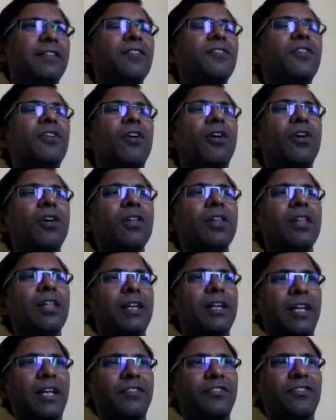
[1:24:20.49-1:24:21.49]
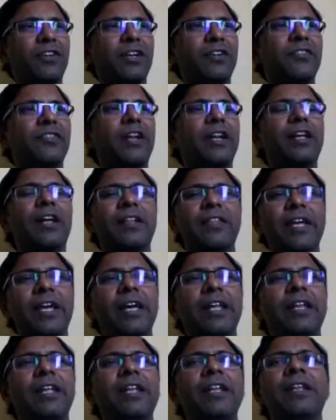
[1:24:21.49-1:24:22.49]
These are all constructs that are
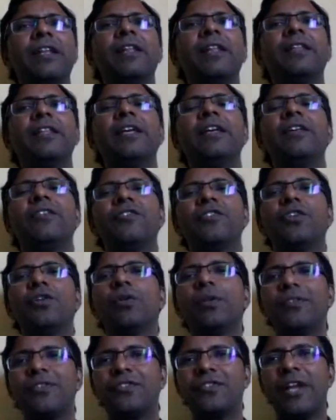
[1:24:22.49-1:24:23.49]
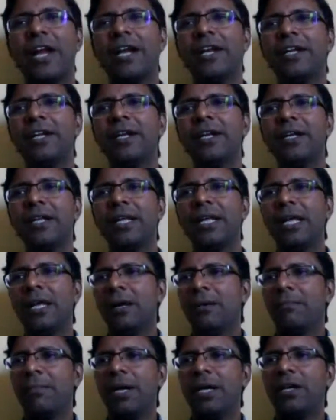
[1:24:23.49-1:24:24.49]
there in the SQL standard,
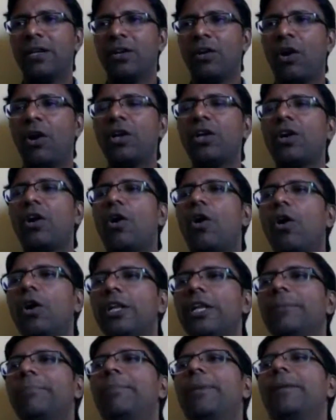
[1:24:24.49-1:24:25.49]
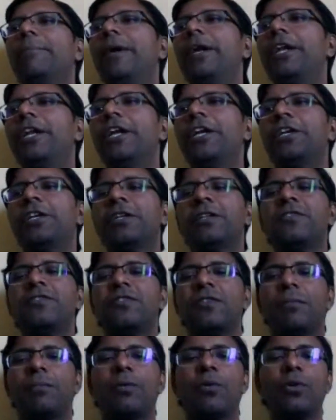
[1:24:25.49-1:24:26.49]
but not all
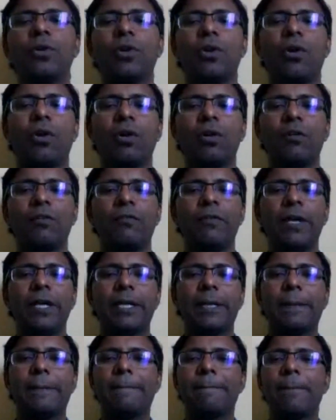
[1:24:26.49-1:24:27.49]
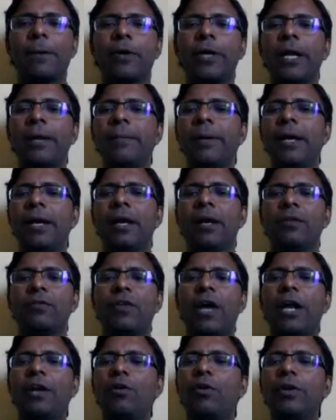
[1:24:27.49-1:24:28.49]
implementations support all of it. Okay,
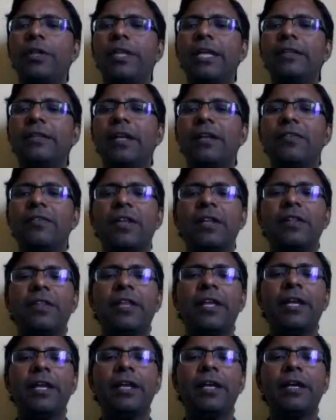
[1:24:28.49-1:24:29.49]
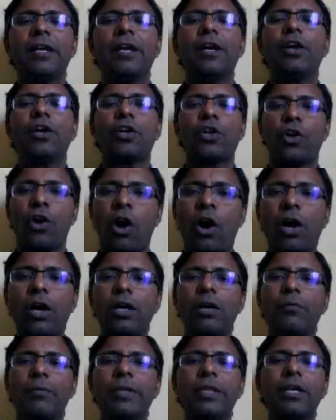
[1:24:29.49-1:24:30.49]
so I don't think there is anything
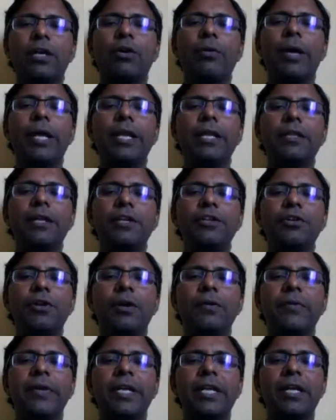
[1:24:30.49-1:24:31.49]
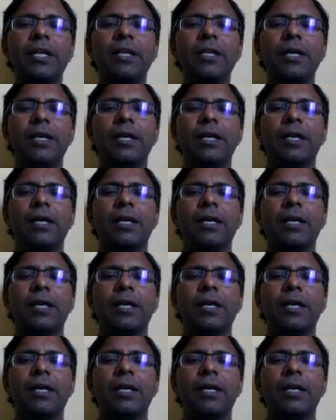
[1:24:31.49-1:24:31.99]
wrong with the query that you have written.